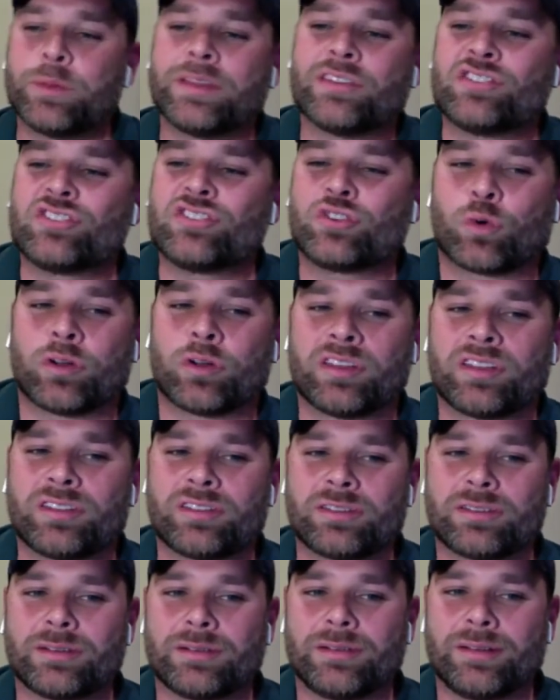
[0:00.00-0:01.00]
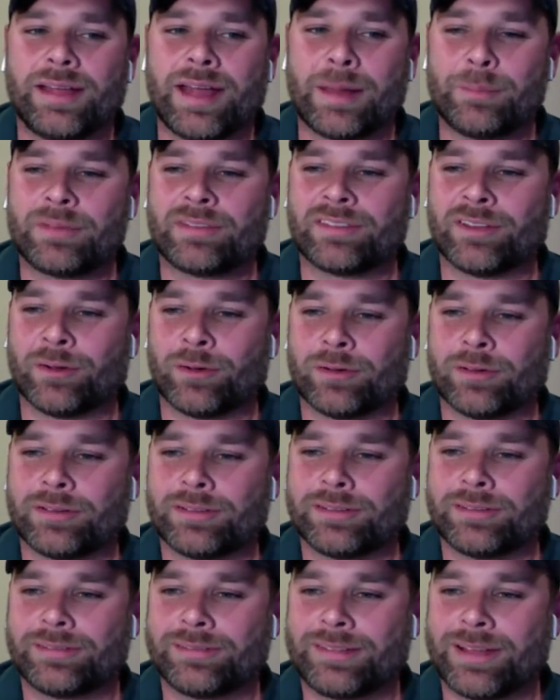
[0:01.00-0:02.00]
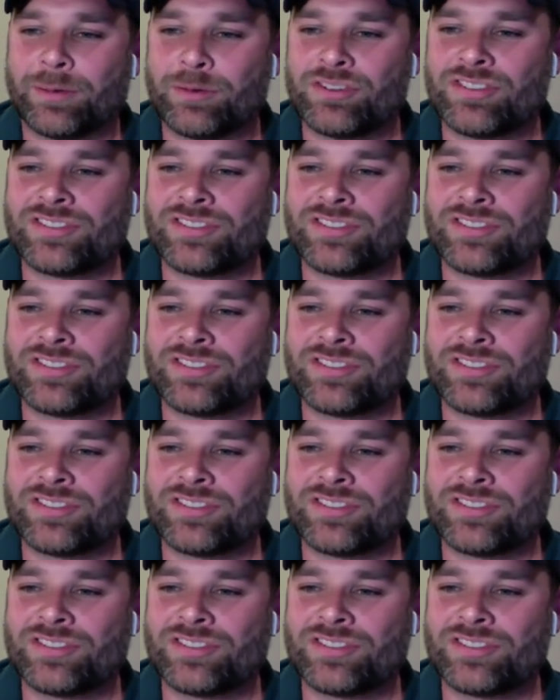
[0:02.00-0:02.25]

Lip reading: be the shortest episode. It would